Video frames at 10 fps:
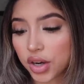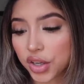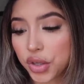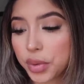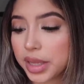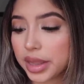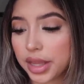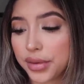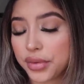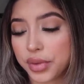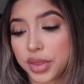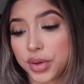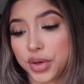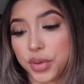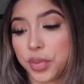Are you in love with
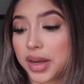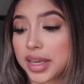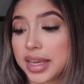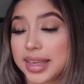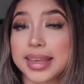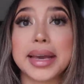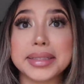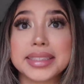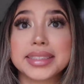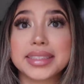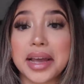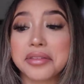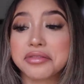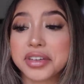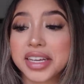your new body? Yes,
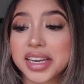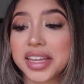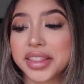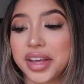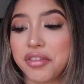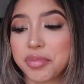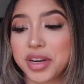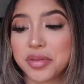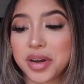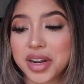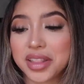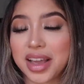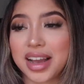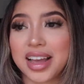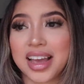I'm freaking in love with my new body.
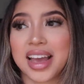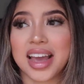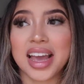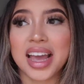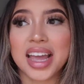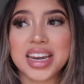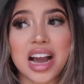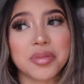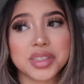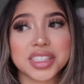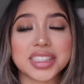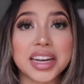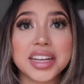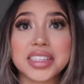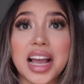Like now I'm just
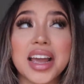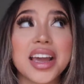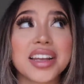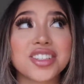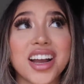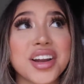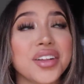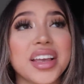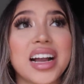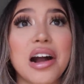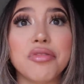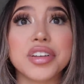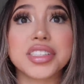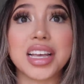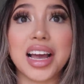excited because I tried on like
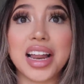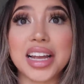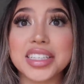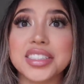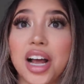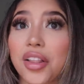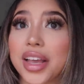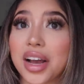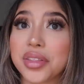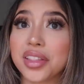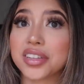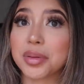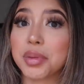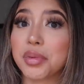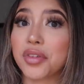outfits that I did not like how they looked
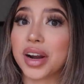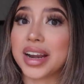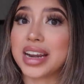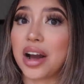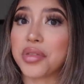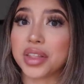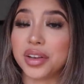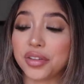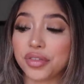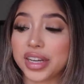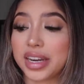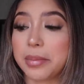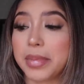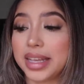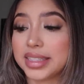on me before, and now they look freaking
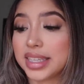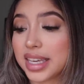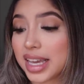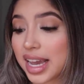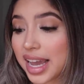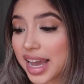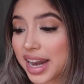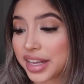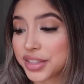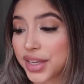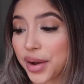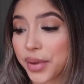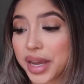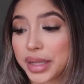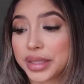amazing, and I just
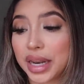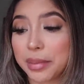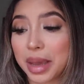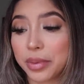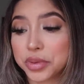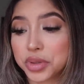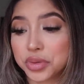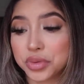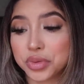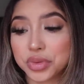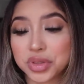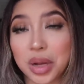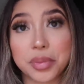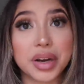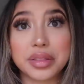can't wait until I'm able to
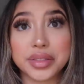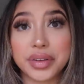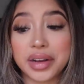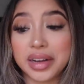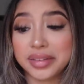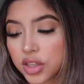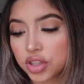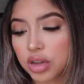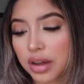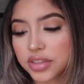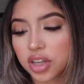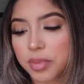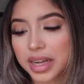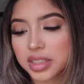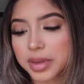stop wearing this faja. Do you have to go
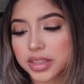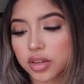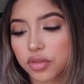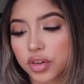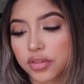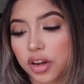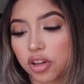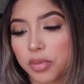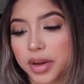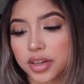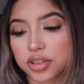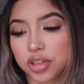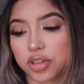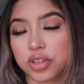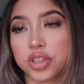back to Mexico for a follow-up on your
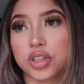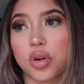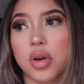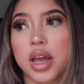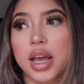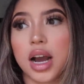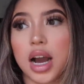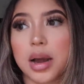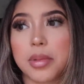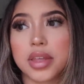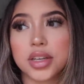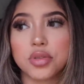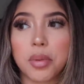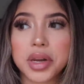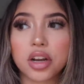surgery? So they
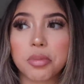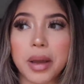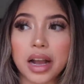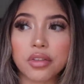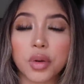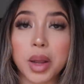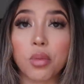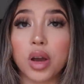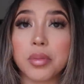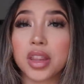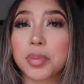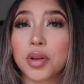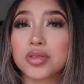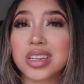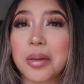do want me to go back for my 1 month
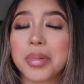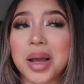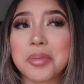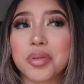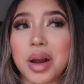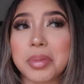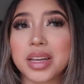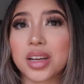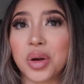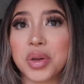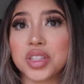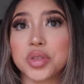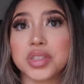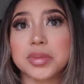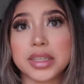post-op, but I'm probably not going
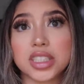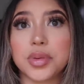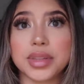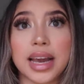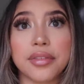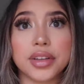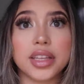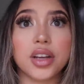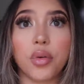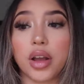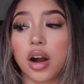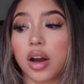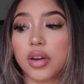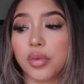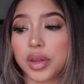to, especially with everything going
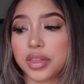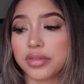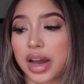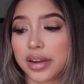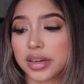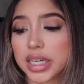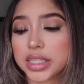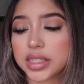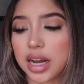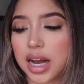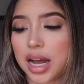on with the virus.